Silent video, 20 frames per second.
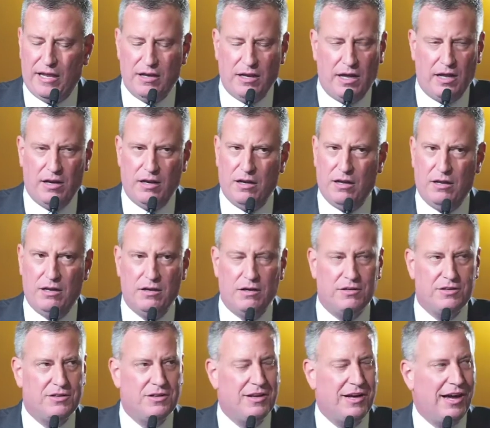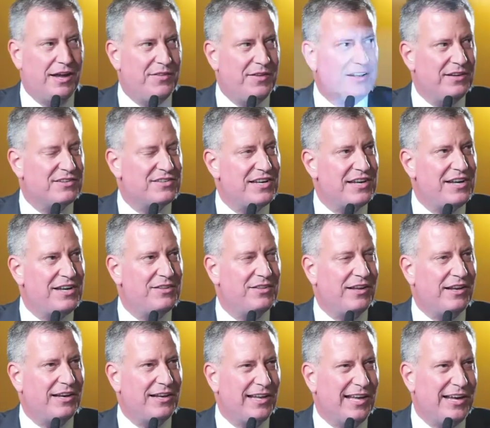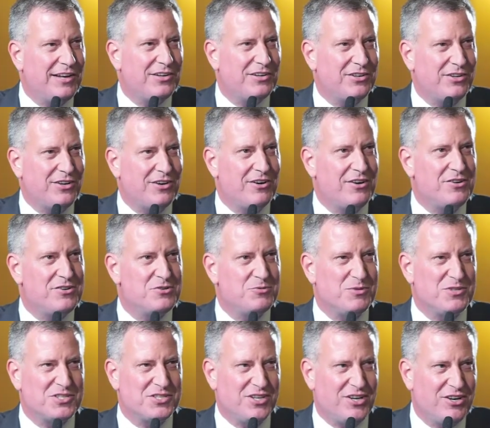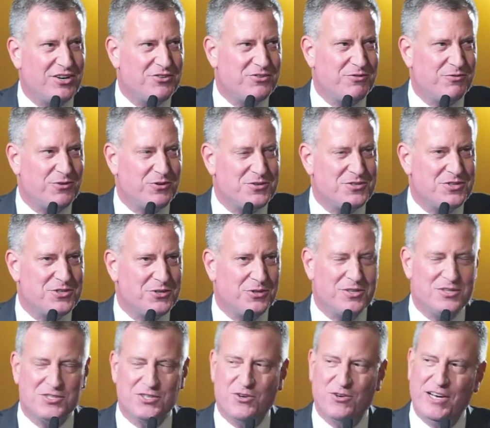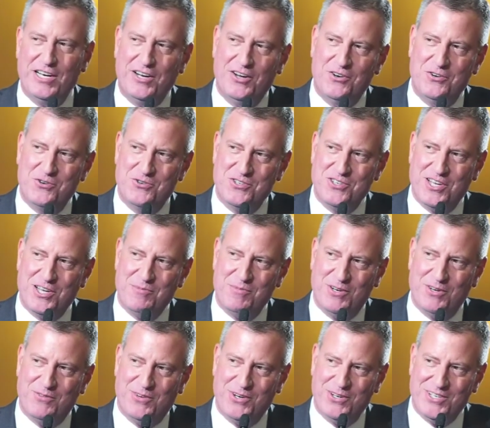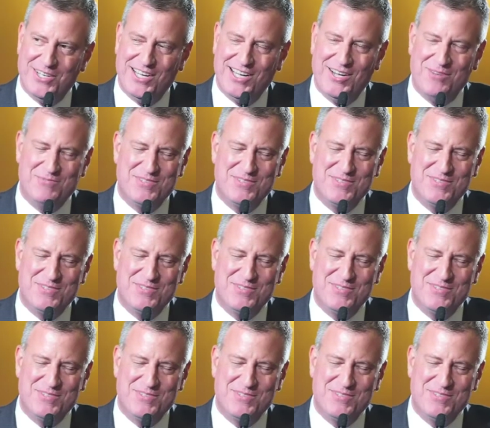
and I think saying that Atlantic Yards was controversial is a great understatement of our time.